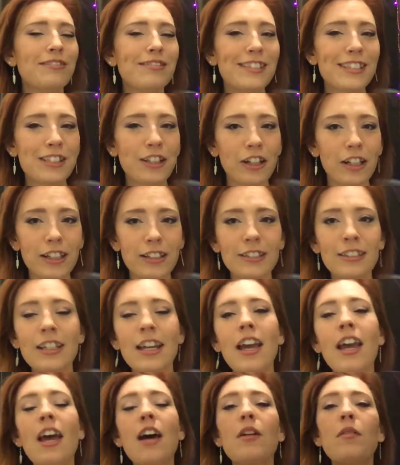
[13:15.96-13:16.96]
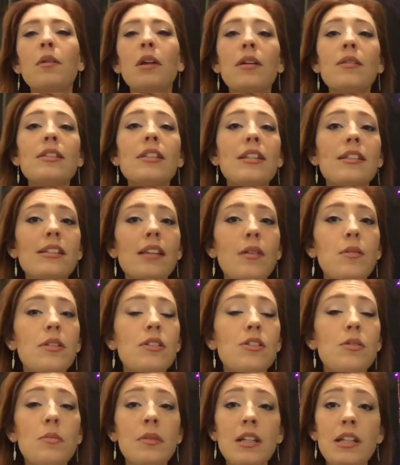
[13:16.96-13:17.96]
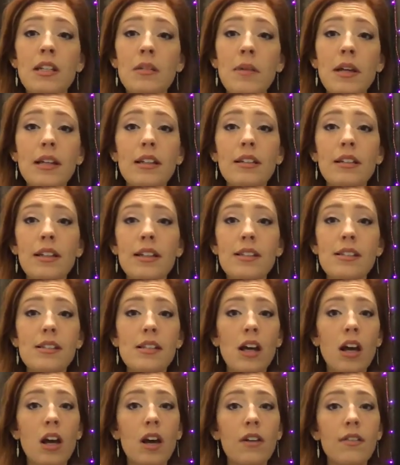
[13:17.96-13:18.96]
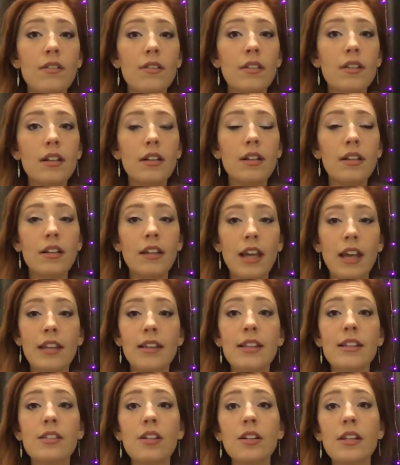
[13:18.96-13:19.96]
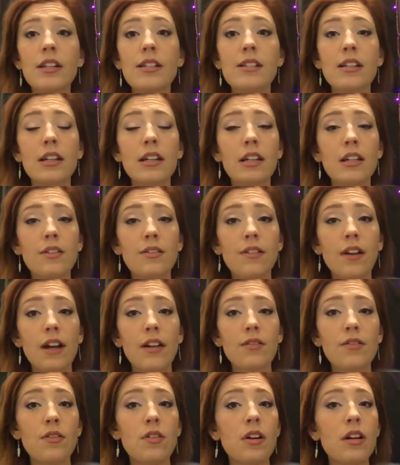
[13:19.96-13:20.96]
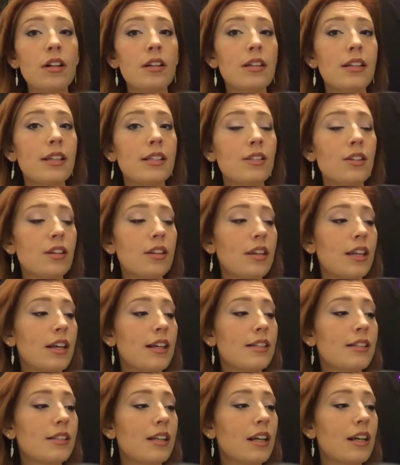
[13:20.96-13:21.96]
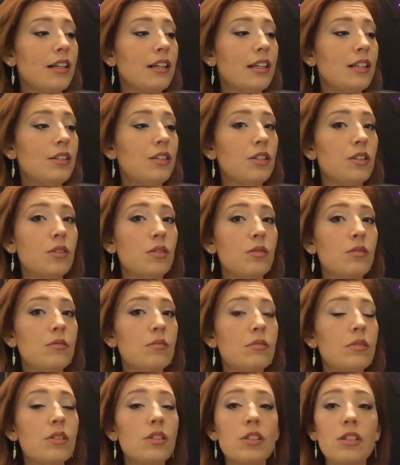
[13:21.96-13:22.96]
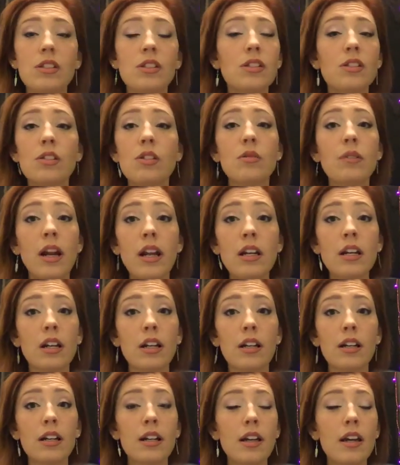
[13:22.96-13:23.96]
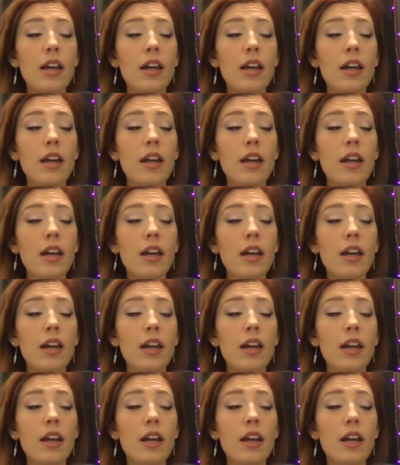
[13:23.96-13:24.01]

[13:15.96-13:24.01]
Sorry. What I was going to say was, you need to make a list of, okay, these are things that I need to fight for. These are things that I need to just surrender.